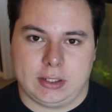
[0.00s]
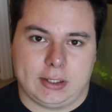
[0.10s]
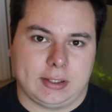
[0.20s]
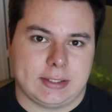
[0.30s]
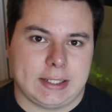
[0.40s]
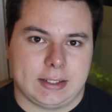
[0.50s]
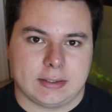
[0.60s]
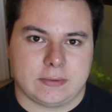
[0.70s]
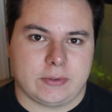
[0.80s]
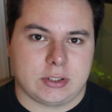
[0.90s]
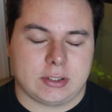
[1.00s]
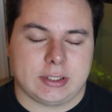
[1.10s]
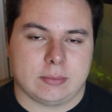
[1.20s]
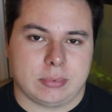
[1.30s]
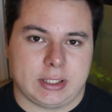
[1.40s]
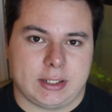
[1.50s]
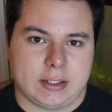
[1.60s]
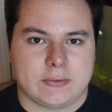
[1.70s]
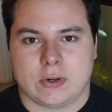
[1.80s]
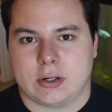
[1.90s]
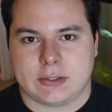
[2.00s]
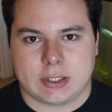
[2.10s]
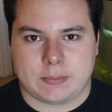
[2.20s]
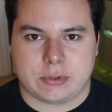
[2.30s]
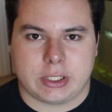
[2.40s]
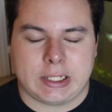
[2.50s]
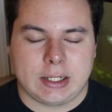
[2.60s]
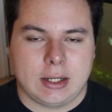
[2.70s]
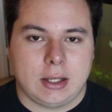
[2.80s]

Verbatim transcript: uh, the tank is officially completed as far as substrate.